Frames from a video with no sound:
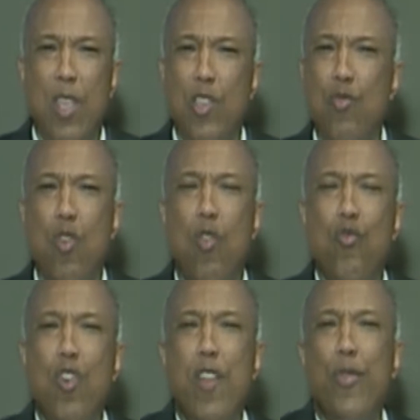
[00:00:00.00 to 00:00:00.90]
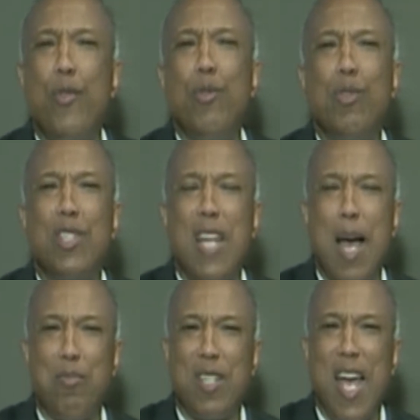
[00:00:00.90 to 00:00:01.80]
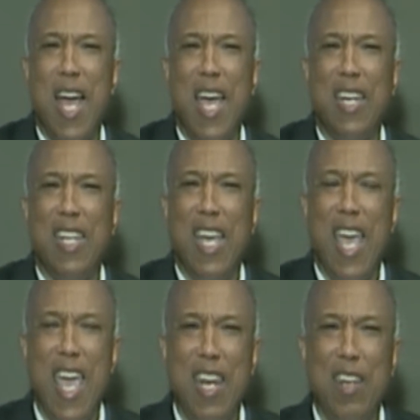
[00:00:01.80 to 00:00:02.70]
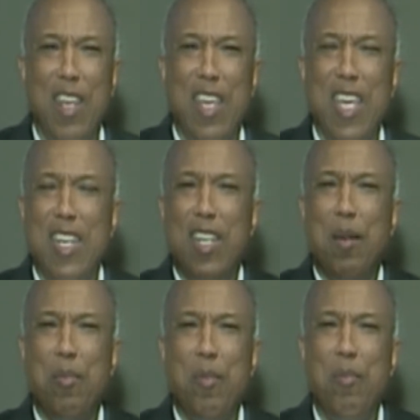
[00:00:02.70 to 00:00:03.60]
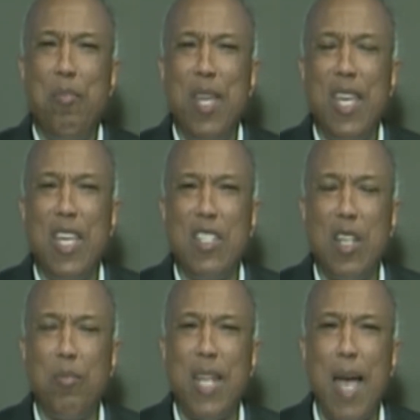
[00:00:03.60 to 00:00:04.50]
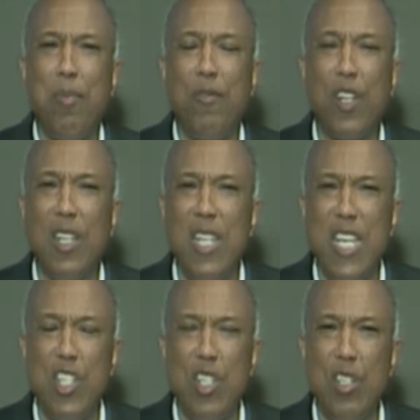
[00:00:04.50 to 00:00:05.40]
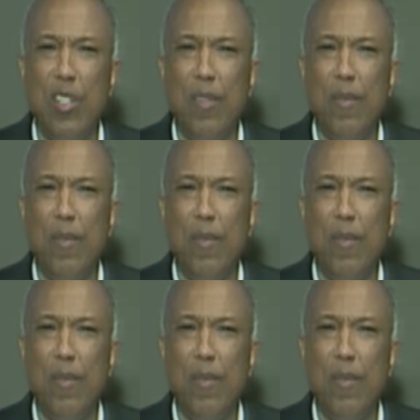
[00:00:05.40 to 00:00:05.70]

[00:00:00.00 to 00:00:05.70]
You won't run through the stop sign and end up being in some type of collision.